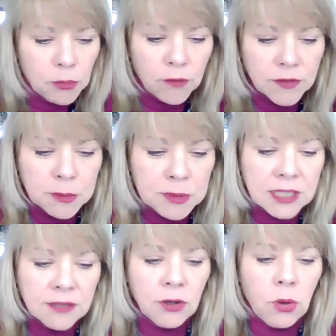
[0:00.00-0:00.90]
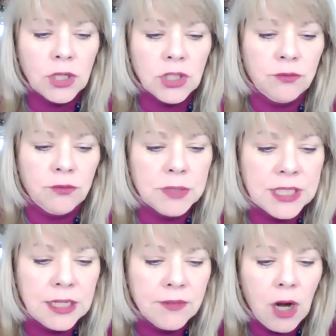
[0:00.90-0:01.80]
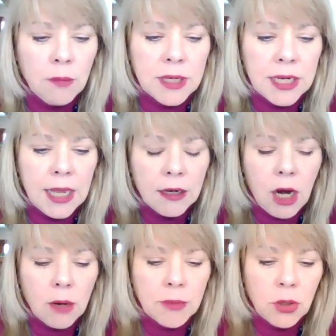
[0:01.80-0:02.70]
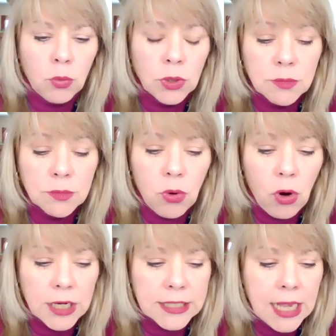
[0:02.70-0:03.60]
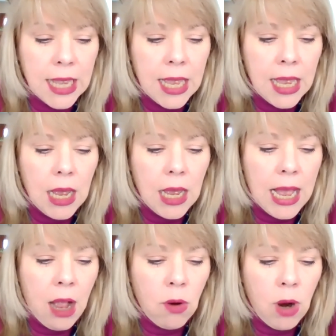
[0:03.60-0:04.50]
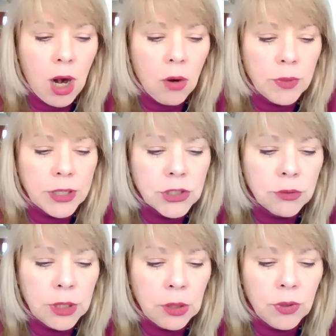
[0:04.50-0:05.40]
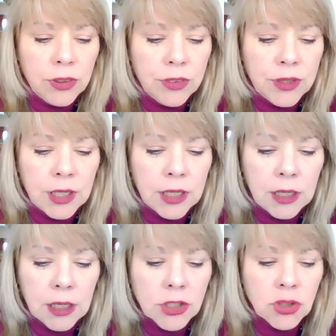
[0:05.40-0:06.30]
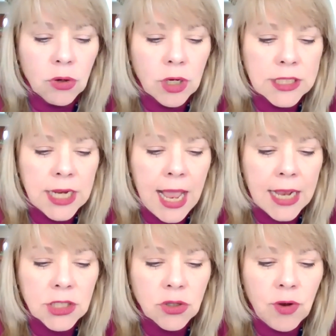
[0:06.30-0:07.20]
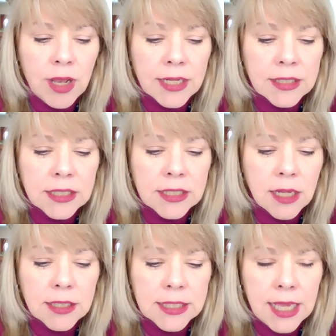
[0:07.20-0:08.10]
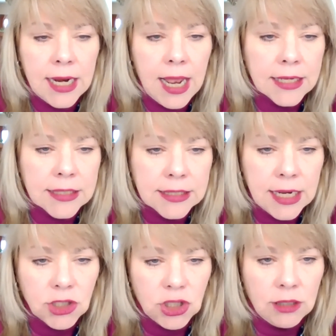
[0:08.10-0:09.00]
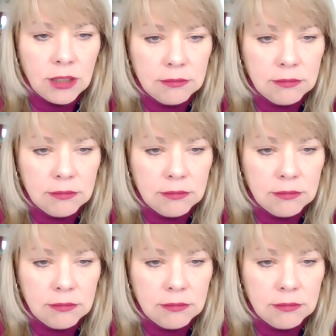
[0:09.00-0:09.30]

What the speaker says: more of a specific question from Steve Carmina at Carmina Woods Morris. How are we doing with the historic tax credit sunset extension?